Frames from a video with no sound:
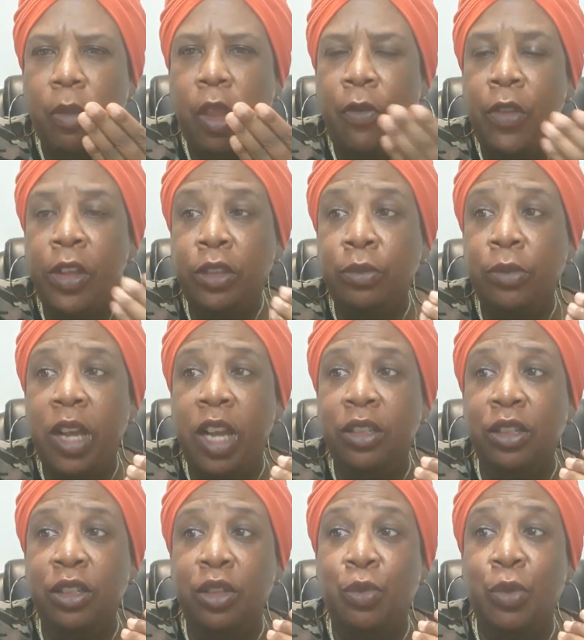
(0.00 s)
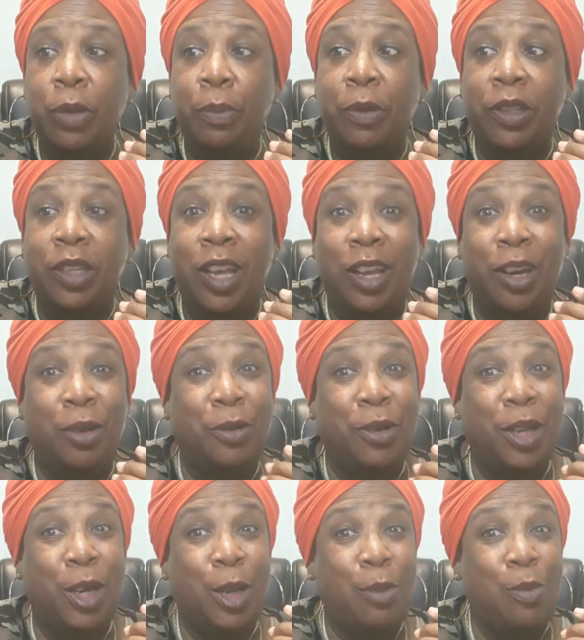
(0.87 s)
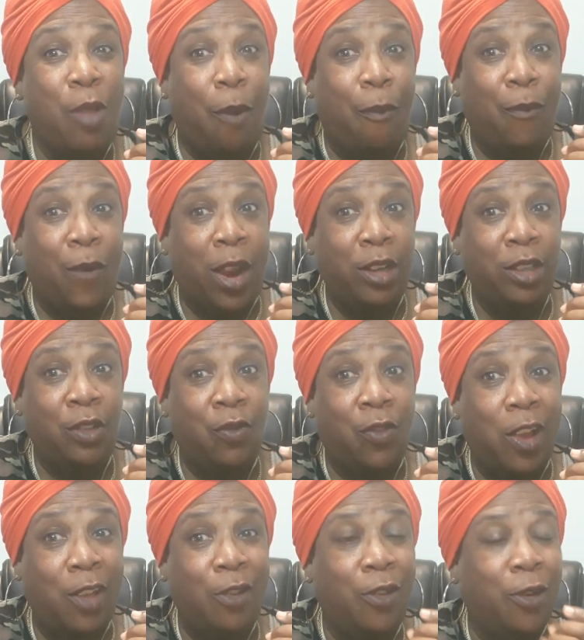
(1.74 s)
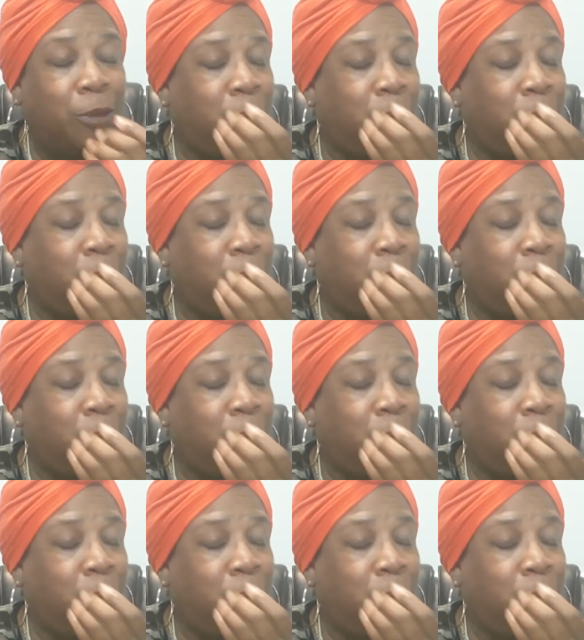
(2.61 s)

This one has a sweet potato in it. Nice flavor.